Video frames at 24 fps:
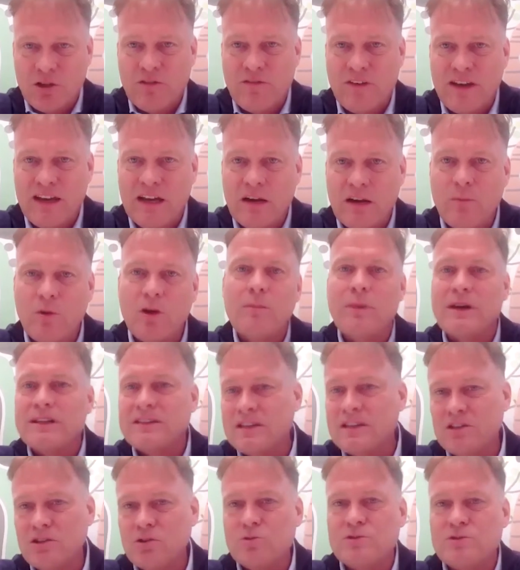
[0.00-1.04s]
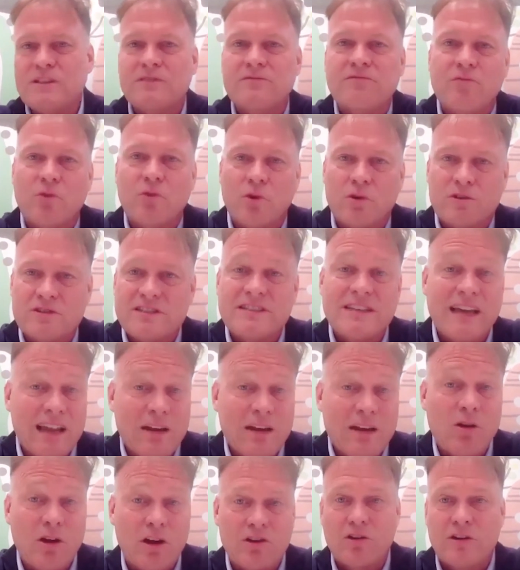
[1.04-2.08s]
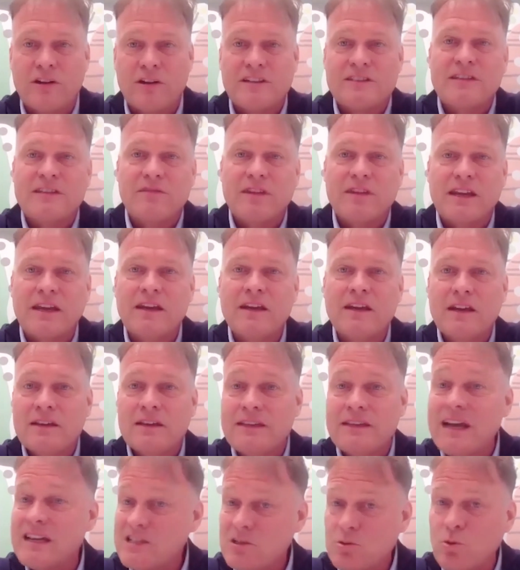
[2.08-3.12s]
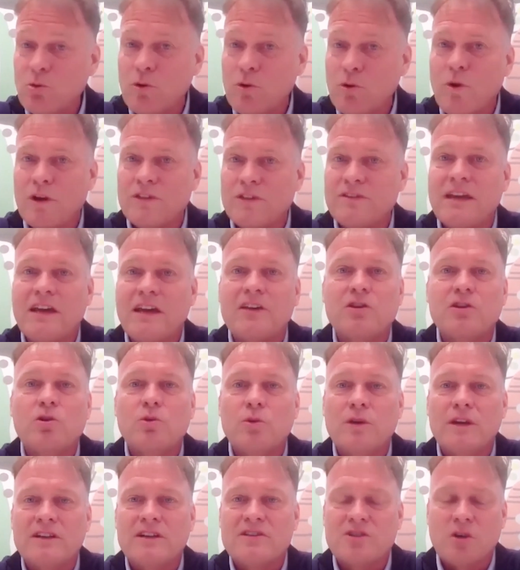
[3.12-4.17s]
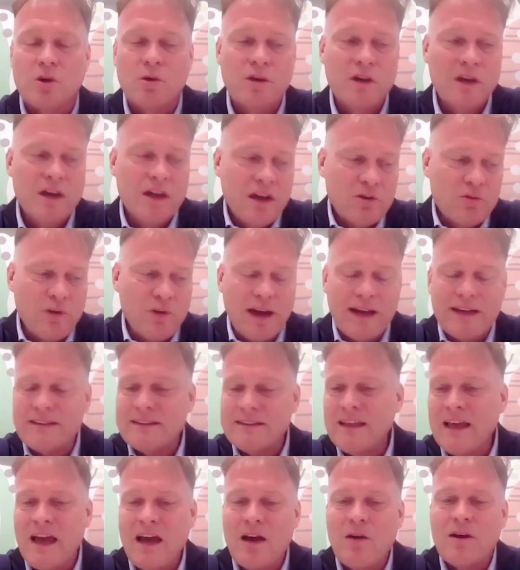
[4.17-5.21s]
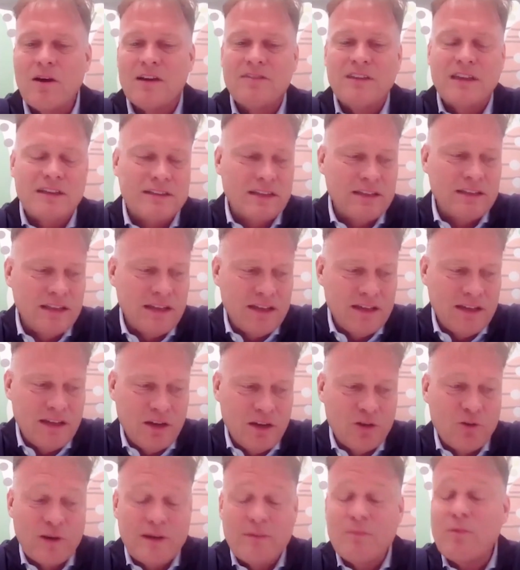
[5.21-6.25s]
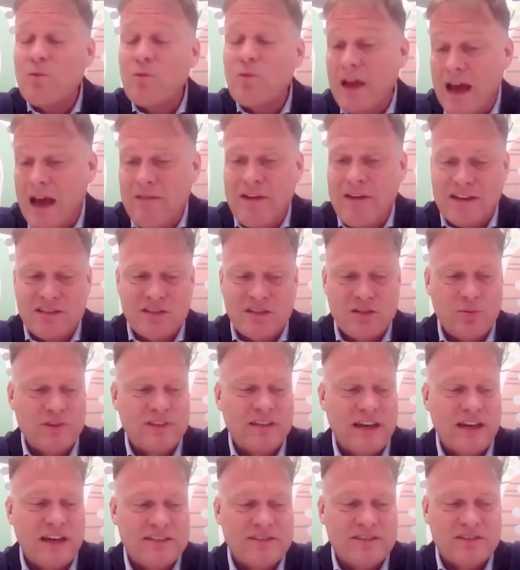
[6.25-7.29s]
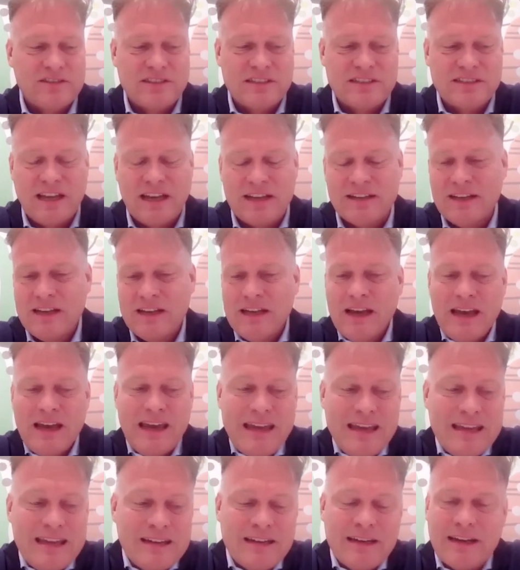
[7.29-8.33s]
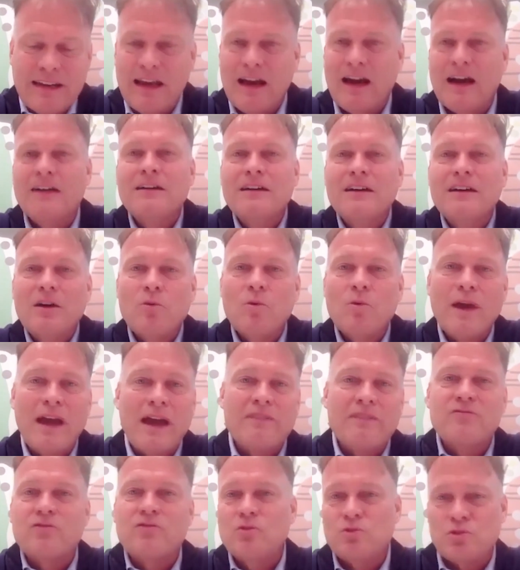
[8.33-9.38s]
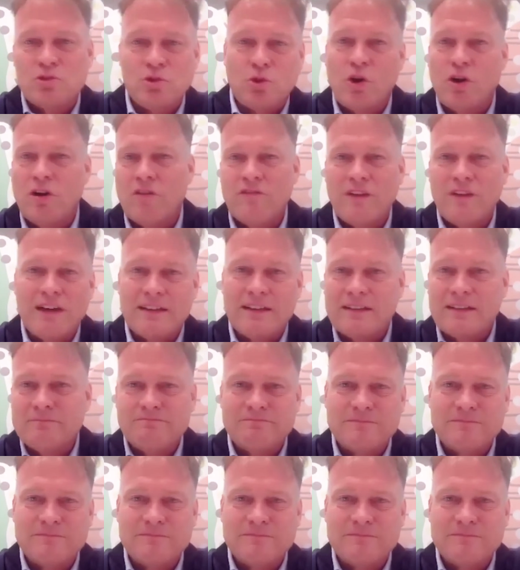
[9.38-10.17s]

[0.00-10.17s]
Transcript: available, but they use it for cellular connectivity. That's sort of what they are doing. So right now, I think the agreement we have actually with Tysys is that India, we have to sort of,